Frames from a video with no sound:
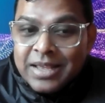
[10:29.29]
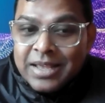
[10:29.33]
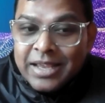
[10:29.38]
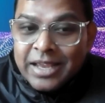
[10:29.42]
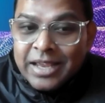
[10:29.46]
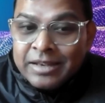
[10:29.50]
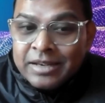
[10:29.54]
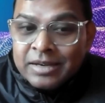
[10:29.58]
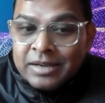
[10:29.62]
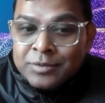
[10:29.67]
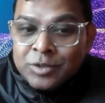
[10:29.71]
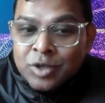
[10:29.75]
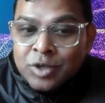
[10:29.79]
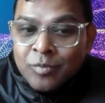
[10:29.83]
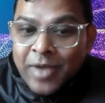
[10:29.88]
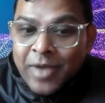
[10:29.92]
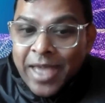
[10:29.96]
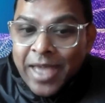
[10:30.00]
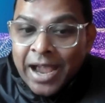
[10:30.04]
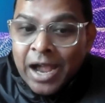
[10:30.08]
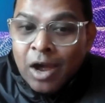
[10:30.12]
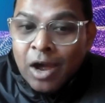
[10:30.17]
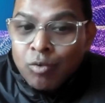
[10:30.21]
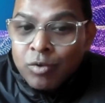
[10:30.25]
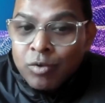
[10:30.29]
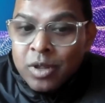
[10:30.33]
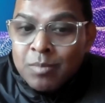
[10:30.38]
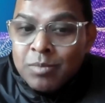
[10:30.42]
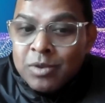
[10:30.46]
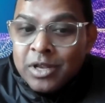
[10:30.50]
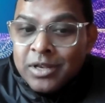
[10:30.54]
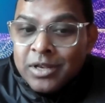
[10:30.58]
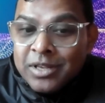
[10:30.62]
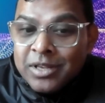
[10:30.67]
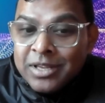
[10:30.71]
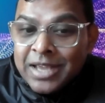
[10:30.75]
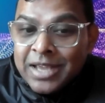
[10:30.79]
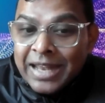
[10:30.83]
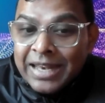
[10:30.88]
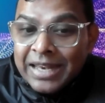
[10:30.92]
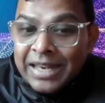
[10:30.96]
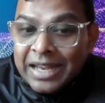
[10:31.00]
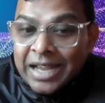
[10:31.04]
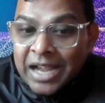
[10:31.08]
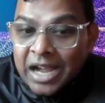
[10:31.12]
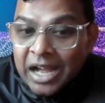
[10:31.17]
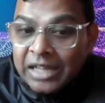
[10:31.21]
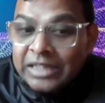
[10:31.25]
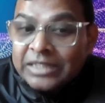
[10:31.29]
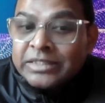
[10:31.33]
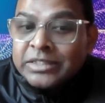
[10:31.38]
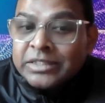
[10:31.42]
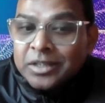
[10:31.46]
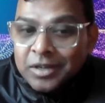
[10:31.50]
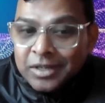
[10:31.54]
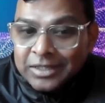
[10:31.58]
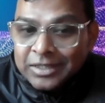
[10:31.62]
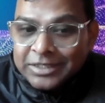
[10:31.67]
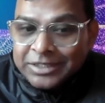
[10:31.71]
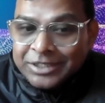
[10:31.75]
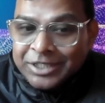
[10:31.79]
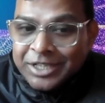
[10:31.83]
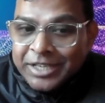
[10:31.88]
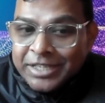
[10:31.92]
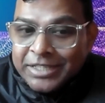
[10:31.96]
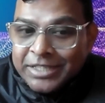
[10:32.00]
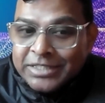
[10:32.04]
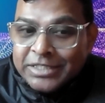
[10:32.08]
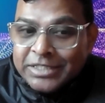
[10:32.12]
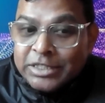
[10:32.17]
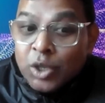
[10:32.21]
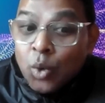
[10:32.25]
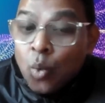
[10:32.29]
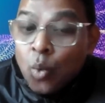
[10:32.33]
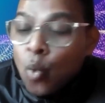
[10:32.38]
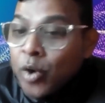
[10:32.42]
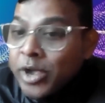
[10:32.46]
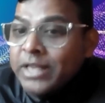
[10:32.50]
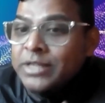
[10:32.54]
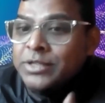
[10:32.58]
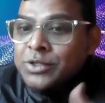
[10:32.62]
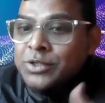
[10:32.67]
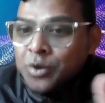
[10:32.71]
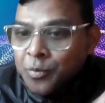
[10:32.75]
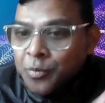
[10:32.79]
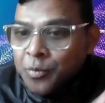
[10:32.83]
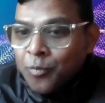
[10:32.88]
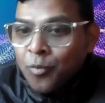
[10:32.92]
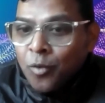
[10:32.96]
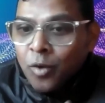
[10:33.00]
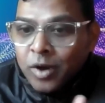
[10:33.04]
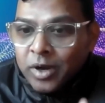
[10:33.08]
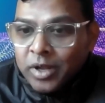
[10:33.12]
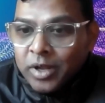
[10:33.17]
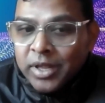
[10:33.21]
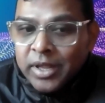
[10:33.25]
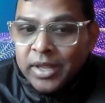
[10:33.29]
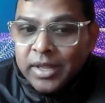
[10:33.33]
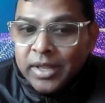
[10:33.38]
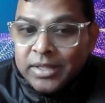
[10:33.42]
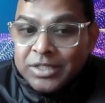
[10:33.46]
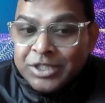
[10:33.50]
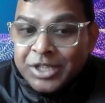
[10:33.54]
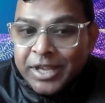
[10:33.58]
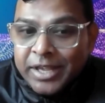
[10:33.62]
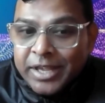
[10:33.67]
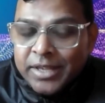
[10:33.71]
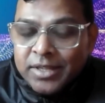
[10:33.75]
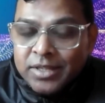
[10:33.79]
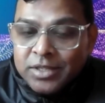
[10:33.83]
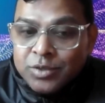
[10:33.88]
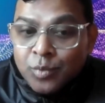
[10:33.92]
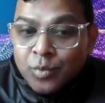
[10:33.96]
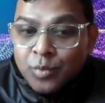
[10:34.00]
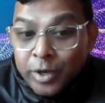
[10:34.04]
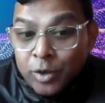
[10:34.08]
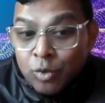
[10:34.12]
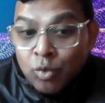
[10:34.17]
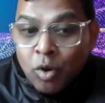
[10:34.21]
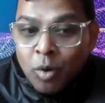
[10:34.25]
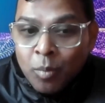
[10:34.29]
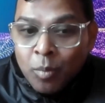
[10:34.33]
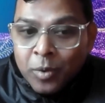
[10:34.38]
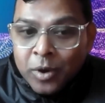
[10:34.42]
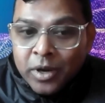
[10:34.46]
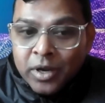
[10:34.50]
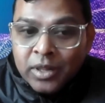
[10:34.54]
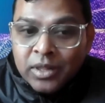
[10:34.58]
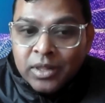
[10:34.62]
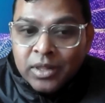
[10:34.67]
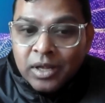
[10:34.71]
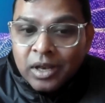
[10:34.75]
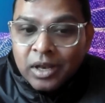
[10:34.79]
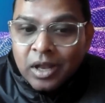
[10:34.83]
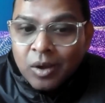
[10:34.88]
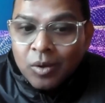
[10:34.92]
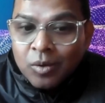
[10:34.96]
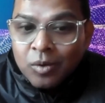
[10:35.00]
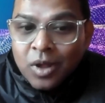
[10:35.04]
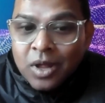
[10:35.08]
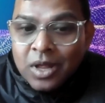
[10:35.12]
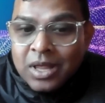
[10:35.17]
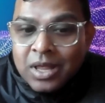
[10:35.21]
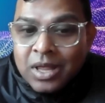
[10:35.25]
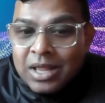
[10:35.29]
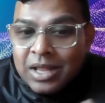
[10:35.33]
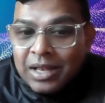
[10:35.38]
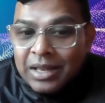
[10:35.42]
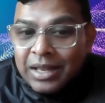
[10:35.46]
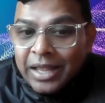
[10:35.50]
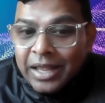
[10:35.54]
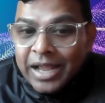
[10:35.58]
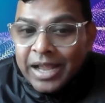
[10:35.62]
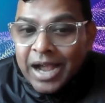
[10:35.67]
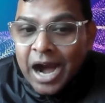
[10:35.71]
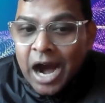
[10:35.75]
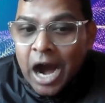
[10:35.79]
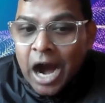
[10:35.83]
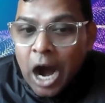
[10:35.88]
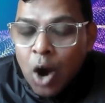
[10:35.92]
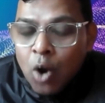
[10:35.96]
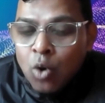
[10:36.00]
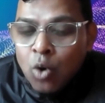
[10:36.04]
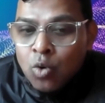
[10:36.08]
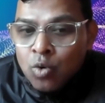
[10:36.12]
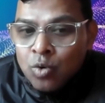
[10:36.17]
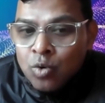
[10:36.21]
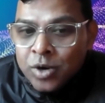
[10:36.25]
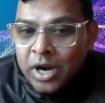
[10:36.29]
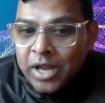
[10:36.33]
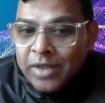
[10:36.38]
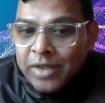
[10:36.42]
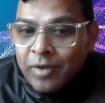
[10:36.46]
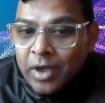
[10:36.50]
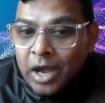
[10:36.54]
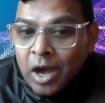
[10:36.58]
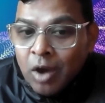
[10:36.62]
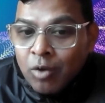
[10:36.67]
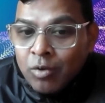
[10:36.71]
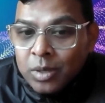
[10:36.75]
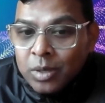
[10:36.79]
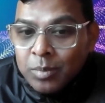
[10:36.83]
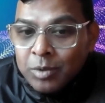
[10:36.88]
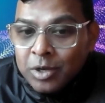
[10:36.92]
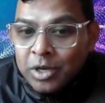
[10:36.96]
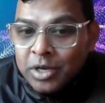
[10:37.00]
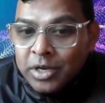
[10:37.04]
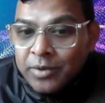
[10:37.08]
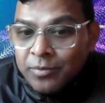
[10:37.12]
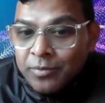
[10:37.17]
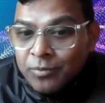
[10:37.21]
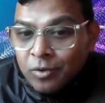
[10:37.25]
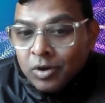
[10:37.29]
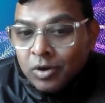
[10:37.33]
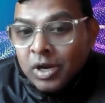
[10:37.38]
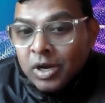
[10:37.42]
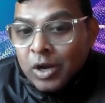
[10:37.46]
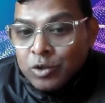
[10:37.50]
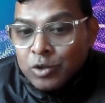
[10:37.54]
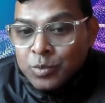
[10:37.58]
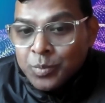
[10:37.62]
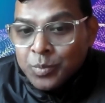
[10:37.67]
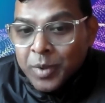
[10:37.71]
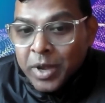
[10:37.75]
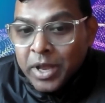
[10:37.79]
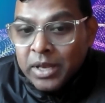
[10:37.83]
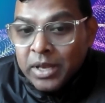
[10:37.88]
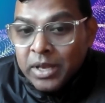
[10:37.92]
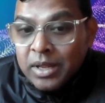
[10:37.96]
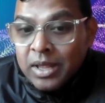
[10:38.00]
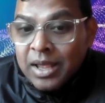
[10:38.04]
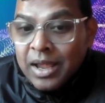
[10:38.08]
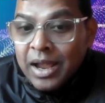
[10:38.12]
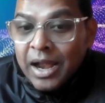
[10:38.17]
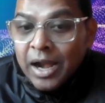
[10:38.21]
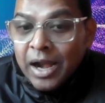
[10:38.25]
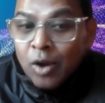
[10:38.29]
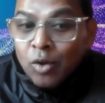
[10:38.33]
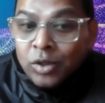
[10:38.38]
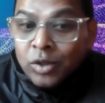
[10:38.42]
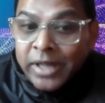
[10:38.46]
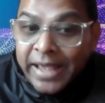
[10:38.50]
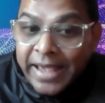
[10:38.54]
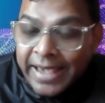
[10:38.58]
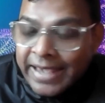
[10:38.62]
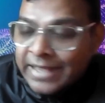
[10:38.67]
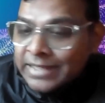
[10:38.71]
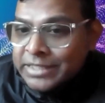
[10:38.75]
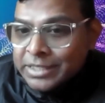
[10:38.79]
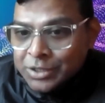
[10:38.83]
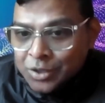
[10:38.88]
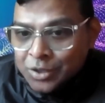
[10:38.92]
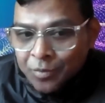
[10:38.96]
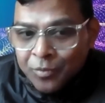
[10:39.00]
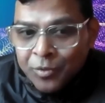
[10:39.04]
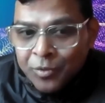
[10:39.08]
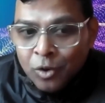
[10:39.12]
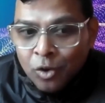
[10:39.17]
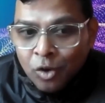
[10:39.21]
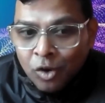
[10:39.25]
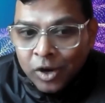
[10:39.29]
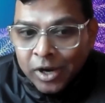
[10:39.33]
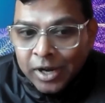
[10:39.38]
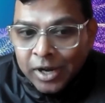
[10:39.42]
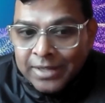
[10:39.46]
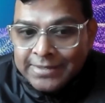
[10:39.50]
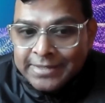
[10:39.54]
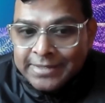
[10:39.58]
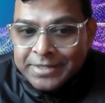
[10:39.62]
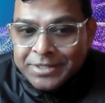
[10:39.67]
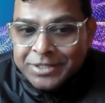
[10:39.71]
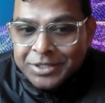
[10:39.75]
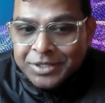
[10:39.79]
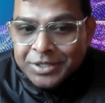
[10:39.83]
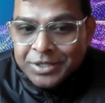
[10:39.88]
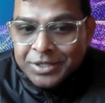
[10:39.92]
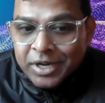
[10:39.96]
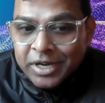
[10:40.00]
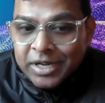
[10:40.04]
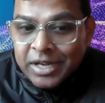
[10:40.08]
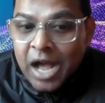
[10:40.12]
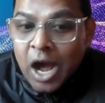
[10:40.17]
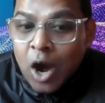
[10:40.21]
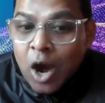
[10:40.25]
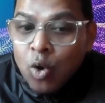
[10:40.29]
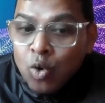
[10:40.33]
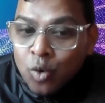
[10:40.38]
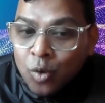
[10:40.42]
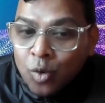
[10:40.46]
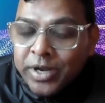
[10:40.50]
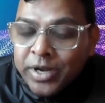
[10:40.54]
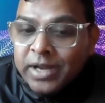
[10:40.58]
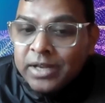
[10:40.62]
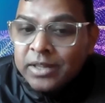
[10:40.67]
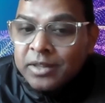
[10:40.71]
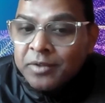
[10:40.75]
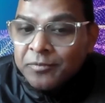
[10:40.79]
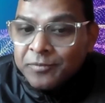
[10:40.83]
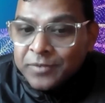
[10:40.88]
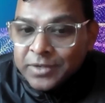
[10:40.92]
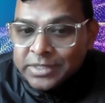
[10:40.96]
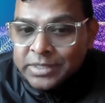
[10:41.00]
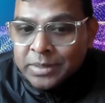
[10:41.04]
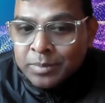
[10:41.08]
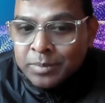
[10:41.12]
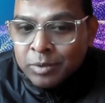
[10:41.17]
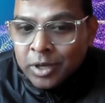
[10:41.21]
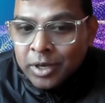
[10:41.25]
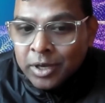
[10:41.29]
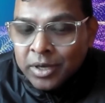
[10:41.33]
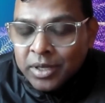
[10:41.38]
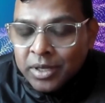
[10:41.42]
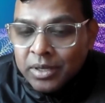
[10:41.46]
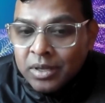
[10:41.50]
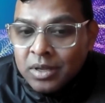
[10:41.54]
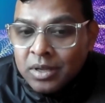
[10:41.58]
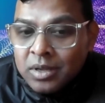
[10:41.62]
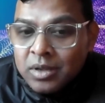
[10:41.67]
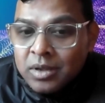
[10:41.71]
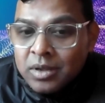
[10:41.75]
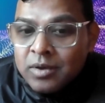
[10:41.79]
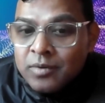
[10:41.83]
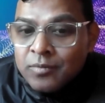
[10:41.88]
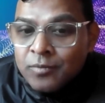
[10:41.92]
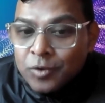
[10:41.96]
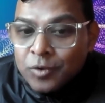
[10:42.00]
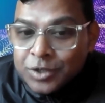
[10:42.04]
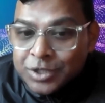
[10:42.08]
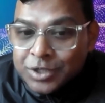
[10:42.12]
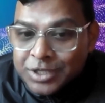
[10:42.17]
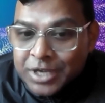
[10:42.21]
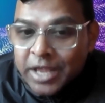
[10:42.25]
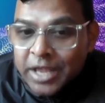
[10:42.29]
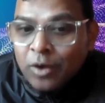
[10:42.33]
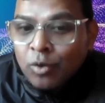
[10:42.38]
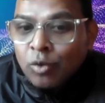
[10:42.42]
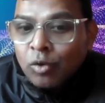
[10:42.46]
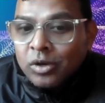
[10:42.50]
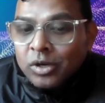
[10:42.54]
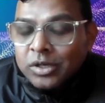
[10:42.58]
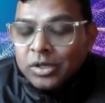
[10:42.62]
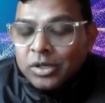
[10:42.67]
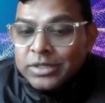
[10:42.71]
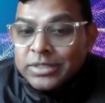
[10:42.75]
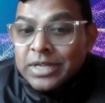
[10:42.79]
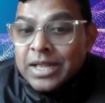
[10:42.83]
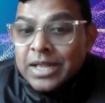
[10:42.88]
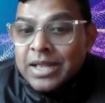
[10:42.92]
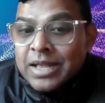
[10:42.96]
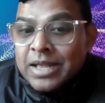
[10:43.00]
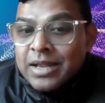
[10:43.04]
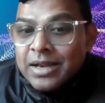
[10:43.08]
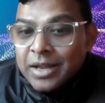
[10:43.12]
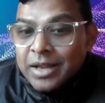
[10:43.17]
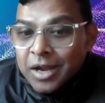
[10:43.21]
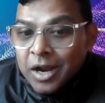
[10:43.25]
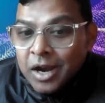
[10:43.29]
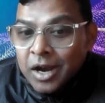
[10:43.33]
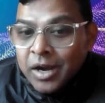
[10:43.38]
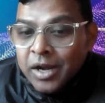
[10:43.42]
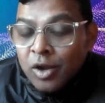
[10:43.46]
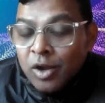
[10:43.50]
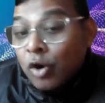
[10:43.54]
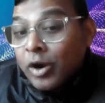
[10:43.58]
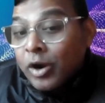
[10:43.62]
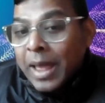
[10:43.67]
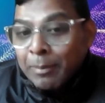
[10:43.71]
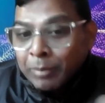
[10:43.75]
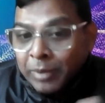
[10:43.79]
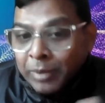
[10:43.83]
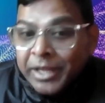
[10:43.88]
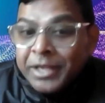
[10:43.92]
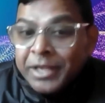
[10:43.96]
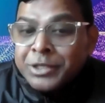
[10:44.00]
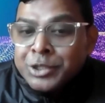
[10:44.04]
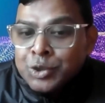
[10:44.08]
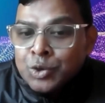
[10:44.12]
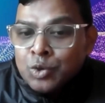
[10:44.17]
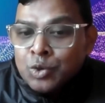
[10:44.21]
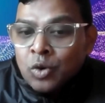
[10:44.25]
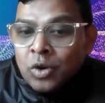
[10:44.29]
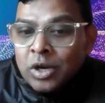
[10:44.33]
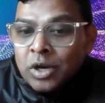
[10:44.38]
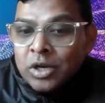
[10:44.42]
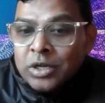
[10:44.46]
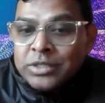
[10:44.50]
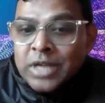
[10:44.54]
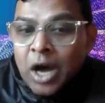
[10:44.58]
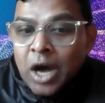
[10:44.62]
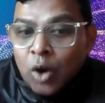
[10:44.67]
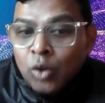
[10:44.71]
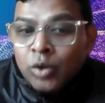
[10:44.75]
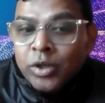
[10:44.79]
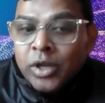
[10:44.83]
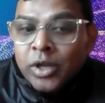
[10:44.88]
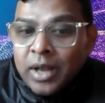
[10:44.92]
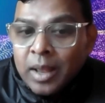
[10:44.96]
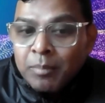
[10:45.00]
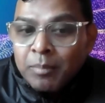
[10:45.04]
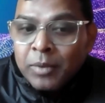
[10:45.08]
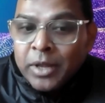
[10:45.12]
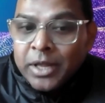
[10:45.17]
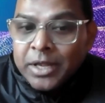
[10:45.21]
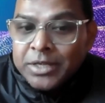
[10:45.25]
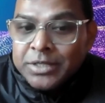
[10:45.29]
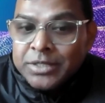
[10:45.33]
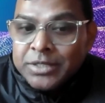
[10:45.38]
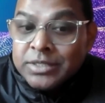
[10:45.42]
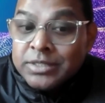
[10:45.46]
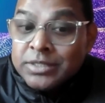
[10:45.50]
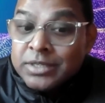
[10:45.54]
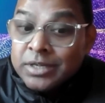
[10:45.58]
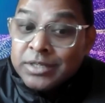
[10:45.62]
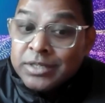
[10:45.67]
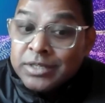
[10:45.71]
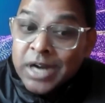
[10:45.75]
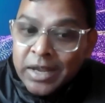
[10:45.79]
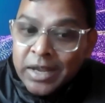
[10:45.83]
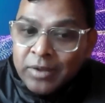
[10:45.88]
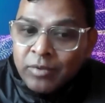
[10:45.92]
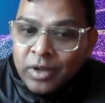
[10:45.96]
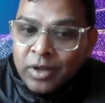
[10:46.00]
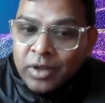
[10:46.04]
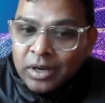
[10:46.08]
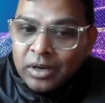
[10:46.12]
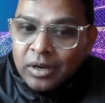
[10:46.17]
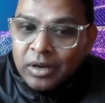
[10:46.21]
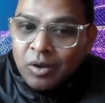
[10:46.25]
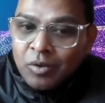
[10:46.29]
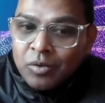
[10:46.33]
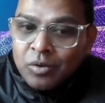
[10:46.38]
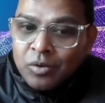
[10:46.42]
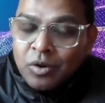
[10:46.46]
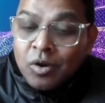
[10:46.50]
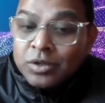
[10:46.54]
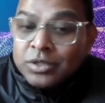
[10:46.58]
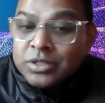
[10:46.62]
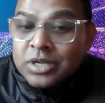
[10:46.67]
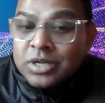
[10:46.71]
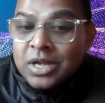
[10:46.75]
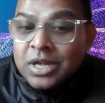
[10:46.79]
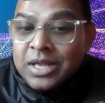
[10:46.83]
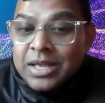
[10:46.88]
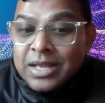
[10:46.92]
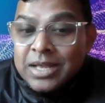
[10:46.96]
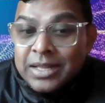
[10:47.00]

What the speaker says: In terms of accountability and cultural change, the ways of working change when you operate in the cloud, like how to drive accountability for cloud spend around the edges of your organization, right? How to create the visibility for stakeholders regarding our application owners, how their applications are driving cloud cost.